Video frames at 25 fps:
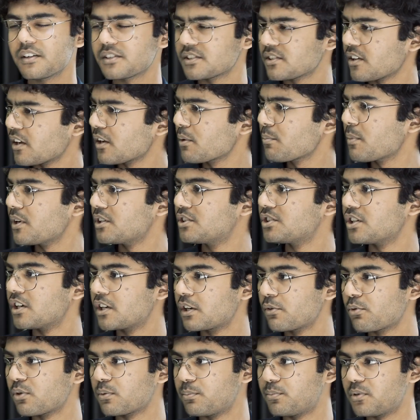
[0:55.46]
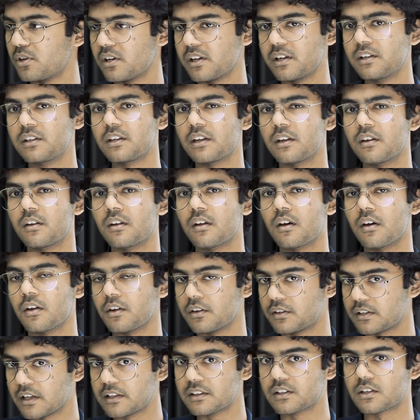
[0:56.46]
I started my journey with Brilliant in
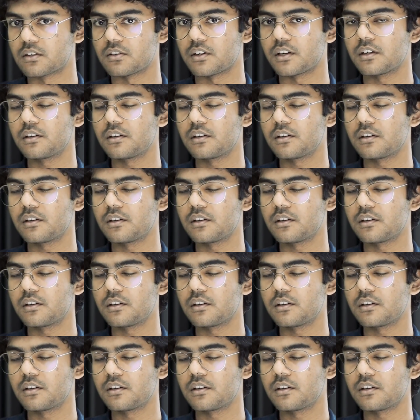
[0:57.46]
uh, 10th